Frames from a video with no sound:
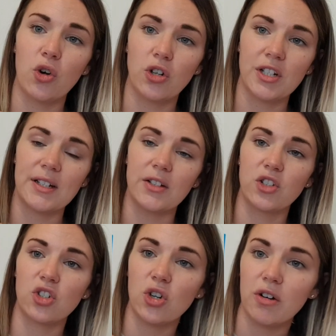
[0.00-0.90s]
gorgeous little
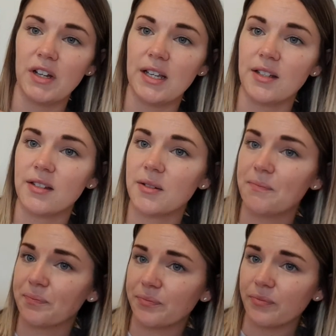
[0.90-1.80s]
stories,
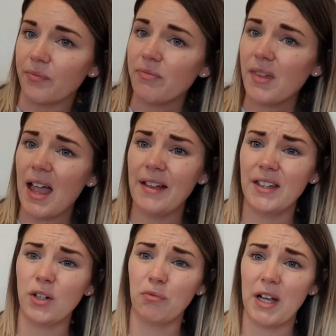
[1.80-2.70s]
and
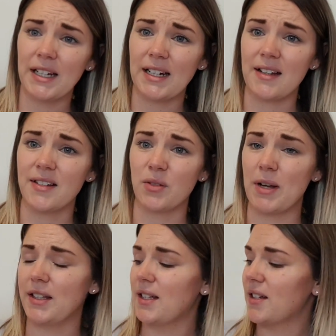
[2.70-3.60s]
they look really nice as
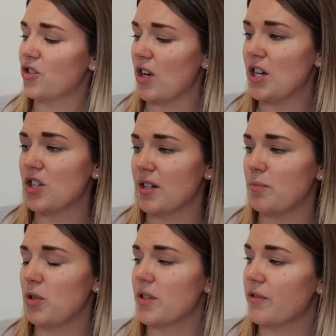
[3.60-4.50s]
well. The illustration is
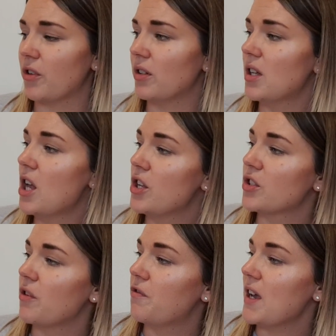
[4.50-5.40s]
beautiful.
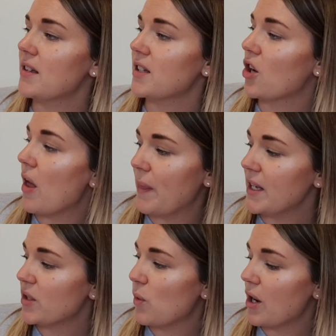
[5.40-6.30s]
So first I got
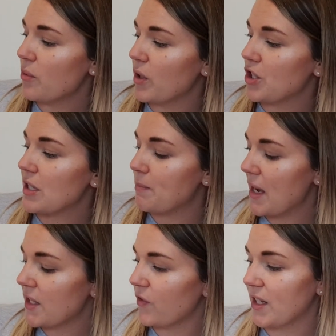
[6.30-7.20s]
this one, which is
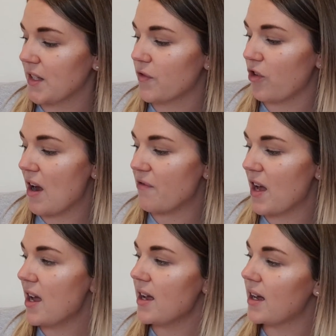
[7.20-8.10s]
Best Friends
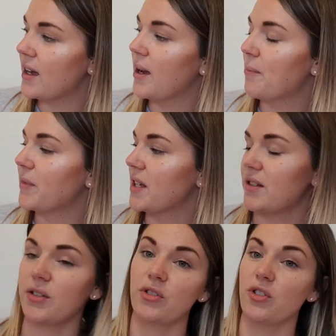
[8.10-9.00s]
Forever.
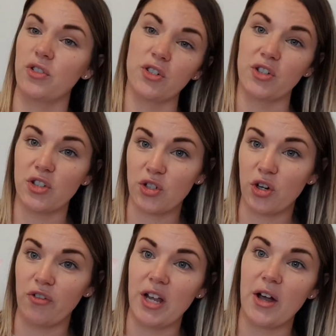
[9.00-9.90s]
This is just a
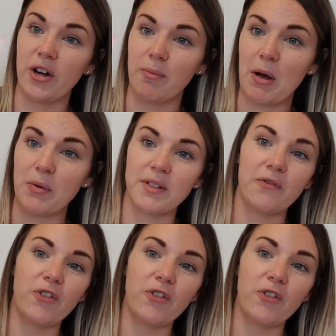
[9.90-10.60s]
story all about